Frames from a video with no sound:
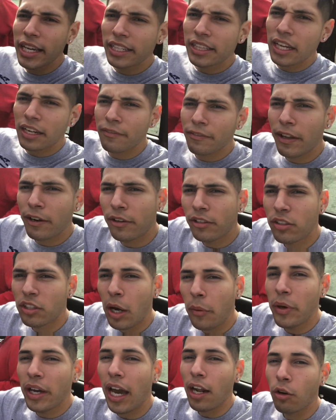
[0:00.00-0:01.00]
kicked out of Veterans.
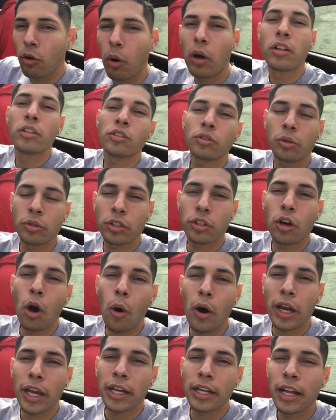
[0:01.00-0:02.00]
Now we got no other school to
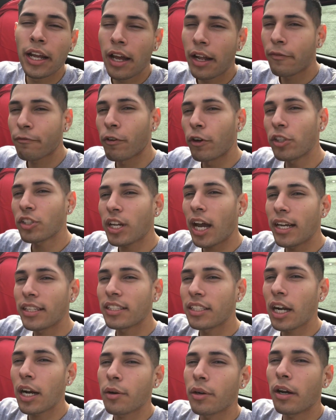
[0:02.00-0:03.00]
go again. First
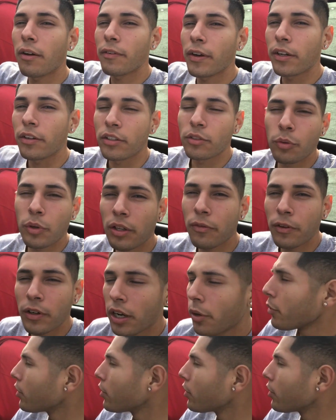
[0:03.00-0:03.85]
Eisenhower, now Veterans. Where the fuck